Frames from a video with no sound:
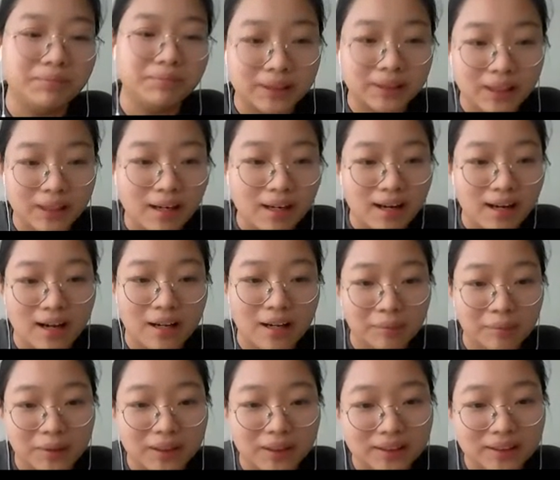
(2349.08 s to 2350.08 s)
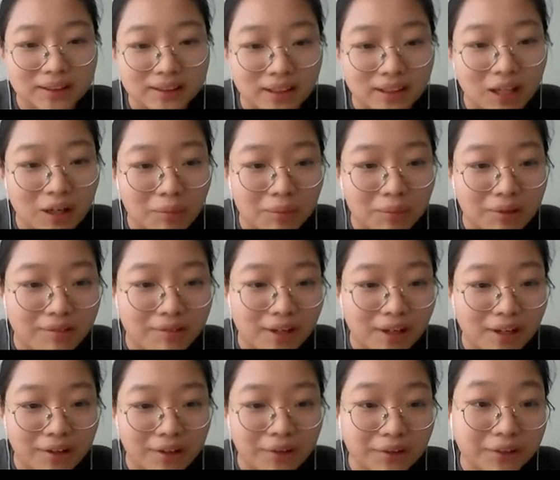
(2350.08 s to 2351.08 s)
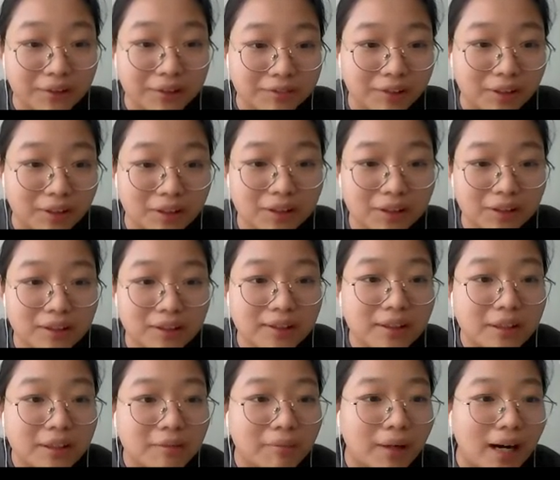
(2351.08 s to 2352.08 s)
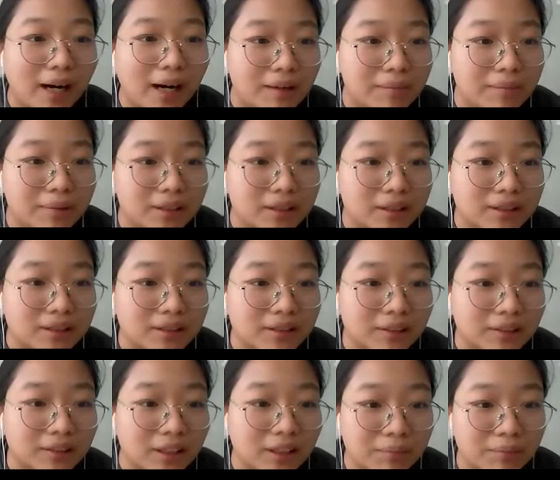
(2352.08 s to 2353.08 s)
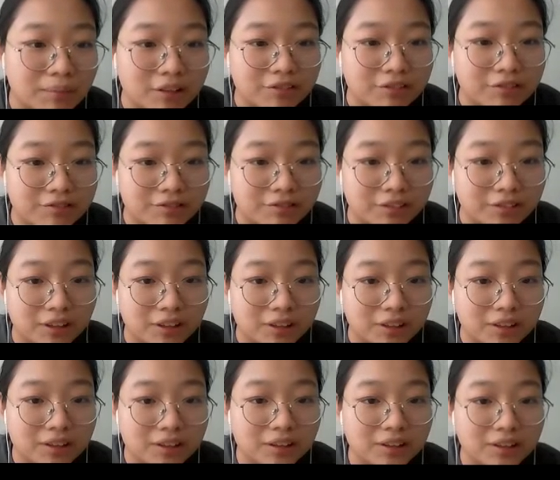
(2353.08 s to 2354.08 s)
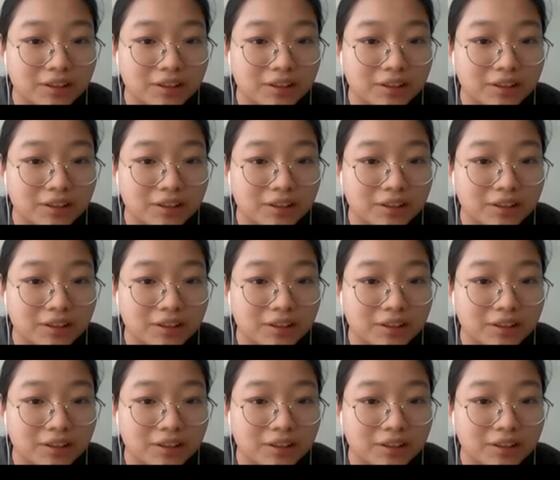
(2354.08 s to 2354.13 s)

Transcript: some elements, they'll be very useful. But I personally prefer